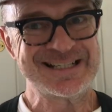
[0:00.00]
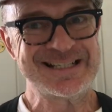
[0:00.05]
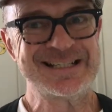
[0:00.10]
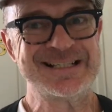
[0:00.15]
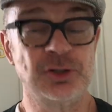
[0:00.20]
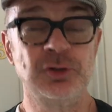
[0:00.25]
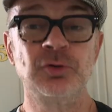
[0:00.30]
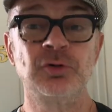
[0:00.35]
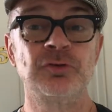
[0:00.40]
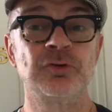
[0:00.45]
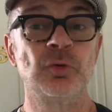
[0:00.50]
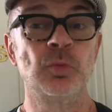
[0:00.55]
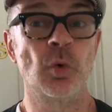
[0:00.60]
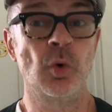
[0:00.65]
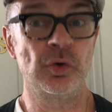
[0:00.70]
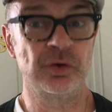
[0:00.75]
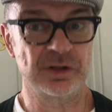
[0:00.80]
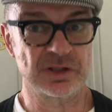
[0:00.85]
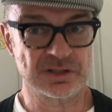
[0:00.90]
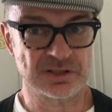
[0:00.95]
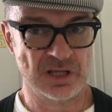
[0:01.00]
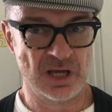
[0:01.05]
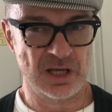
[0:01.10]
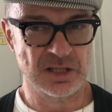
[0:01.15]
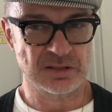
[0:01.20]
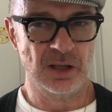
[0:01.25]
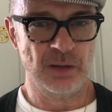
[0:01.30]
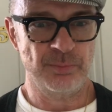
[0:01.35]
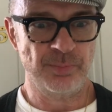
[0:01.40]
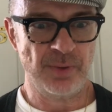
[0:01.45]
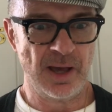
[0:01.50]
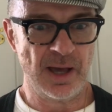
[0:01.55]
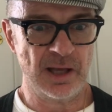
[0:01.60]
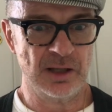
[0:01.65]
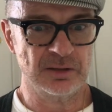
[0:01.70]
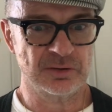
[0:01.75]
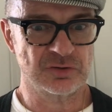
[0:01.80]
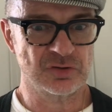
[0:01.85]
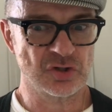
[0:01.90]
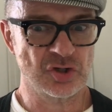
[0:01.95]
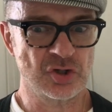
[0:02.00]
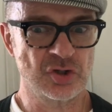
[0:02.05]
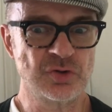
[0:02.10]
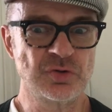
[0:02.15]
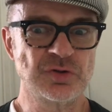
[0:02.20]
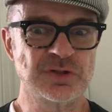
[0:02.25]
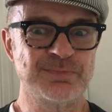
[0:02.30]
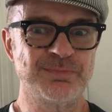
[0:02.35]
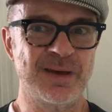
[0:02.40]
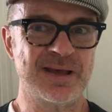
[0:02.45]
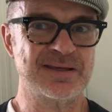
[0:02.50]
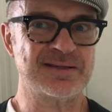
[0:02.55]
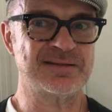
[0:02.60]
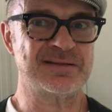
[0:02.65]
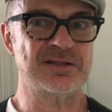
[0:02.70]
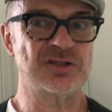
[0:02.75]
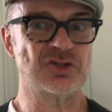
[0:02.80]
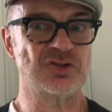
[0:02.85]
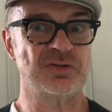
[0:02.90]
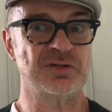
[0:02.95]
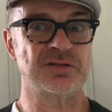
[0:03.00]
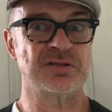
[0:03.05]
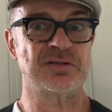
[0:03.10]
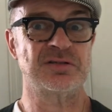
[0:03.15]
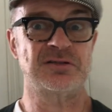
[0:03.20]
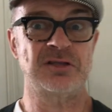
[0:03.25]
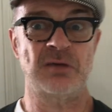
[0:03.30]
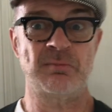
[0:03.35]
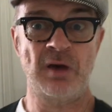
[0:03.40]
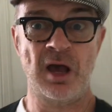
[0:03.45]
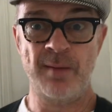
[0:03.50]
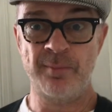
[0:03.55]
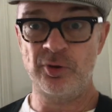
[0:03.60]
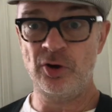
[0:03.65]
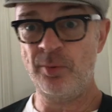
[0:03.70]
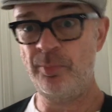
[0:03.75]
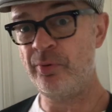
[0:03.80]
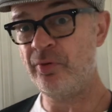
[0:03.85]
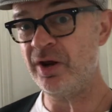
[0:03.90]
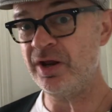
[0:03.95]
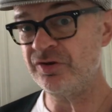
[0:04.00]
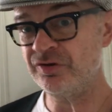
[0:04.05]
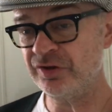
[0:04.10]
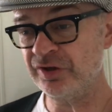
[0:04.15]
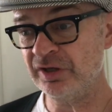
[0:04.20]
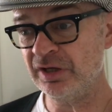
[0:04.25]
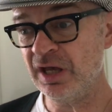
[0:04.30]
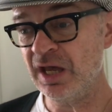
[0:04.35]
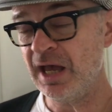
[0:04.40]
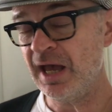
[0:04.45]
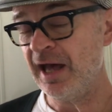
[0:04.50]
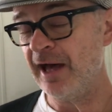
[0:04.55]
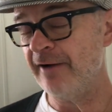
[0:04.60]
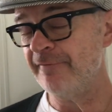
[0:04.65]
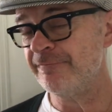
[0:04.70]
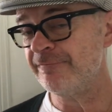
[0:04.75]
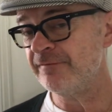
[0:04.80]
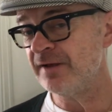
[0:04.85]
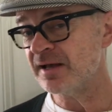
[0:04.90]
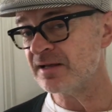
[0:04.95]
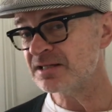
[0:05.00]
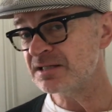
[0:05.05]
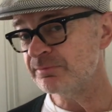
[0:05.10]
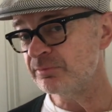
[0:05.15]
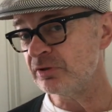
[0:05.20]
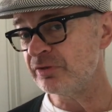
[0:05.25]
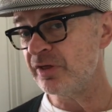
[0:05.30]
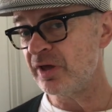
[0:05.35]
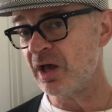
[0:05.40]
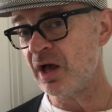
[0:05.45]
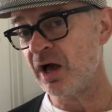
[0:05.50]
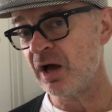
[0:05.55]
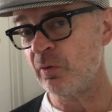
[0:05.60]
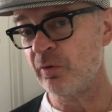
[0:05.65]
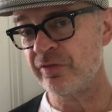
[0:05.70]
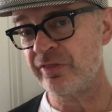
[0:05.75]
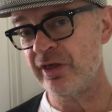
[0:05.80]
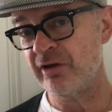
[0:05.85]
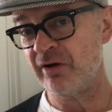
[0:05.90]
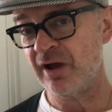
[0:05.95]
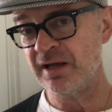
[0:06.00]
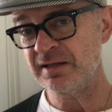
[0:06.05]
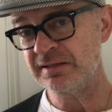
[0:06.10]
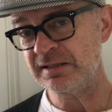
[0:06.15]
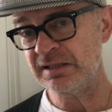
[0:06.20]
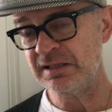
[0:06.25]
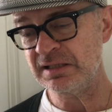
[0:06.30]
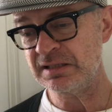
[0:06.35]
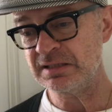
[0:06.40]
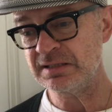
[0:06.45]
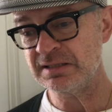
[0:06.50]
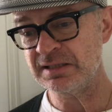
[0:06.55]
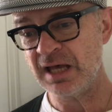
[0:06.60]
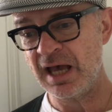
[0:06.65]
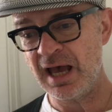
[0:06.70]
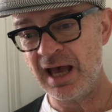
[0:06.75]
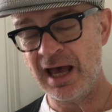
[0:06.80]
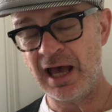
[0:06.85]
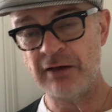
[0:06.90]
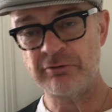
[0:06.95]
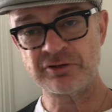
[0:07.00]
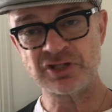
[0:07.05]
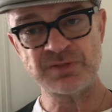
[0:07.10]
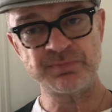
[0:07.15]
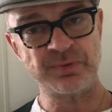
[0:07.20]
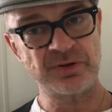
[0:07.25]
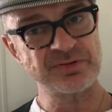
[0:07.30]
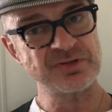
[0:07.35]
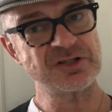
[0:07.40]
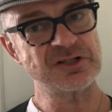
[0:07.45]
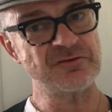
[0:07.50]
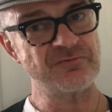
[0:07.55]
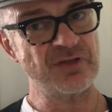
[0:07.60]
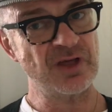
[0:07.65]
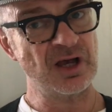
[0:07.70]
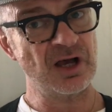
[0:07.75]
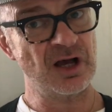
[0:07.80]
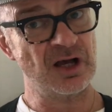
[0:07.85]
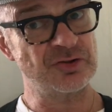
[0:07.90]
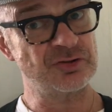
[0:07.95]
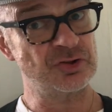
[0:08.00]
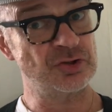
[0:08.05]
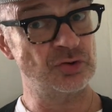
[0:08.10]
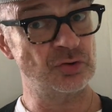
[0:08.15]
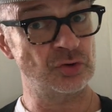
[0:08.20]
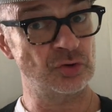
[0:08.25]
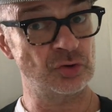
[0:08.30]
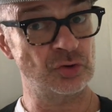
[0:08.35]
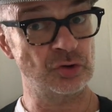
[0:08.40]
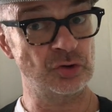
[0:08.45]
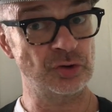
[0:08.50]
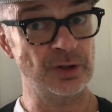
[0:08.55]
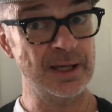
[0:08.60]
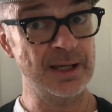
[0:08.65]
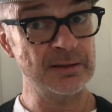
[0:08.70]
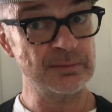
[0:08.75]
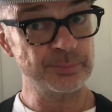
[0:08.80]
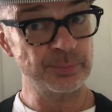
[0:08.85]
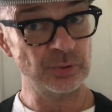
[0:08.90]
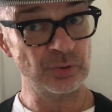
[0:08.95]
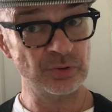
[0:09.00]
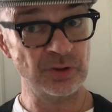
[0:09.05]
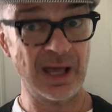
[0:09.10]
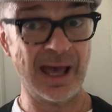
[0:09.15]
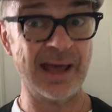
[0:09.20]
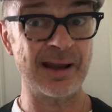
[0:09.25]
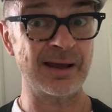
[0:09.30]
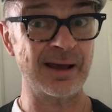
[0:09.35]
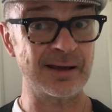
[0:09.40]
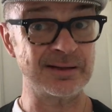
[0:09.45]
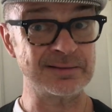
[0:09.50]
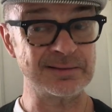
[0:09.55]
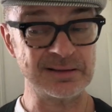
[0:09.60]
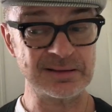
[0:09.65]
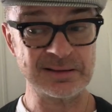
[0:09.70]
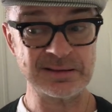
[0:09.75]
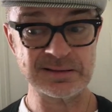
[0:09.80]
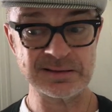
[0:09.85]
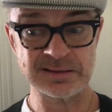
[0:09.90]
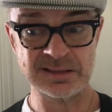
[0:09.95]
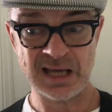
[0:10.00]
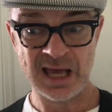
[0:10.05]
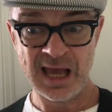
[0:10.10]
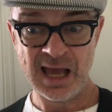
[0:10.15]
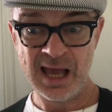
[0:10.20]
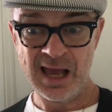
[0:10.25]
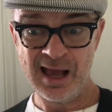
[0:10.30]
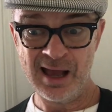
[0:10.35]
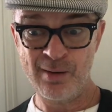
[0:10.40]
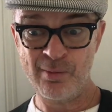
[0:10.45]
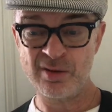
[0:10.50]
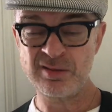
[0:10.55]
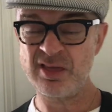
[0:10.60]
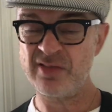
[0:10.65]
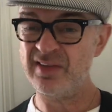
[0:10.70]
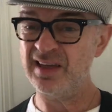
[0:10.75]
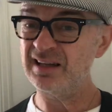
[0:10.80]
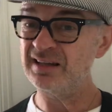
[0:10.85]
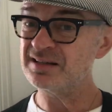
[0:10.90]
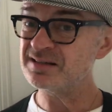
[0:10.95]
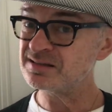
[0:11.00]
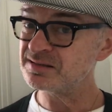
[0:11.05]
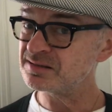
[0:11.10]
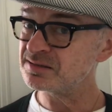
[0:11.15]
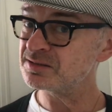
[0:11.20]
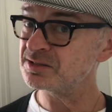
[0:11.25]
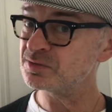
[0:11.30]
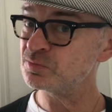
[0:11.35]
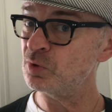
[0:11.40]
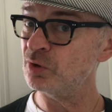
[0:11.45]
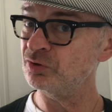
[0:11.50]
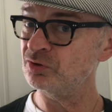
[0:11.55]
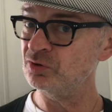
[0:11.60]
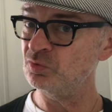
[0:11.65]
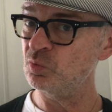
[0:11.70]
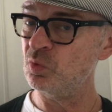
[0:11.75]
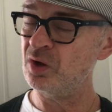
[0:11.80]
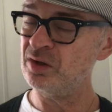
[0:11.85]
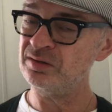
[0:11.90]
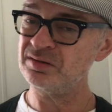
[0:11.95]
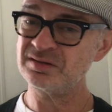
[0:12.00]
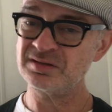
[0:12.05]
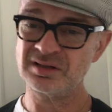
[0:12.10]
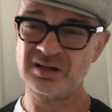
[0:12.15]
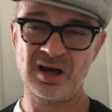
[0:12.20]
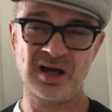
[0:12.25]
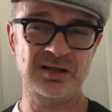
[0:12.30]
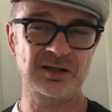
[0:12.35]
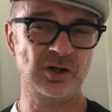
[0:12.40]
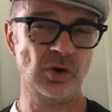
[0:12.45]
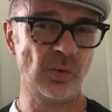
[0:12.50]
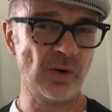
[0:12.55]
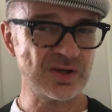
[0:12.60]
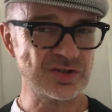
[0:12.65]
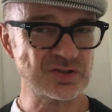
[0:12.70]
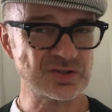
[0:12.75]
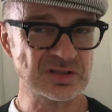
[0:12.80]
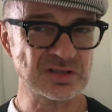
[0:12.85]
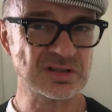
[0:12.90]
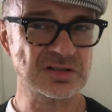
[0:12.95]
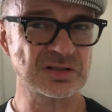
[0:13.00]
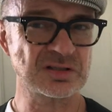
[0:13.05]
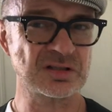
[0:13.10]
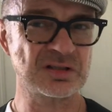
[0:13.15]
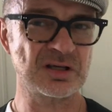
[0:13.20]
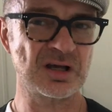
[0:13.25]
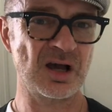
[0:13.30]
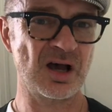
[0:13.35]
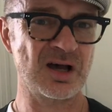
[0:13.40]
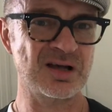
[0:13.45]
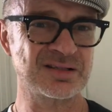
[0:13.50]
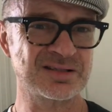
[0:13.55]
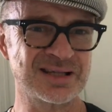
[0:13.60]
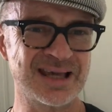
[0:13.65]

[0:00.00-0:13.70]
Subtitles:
Look for warning signs about whose best interests they might be operating, how flexible they are with their ideas, how responsive they are to your input and ideas, and whether they listen to what you want, the kind of questions that they ask.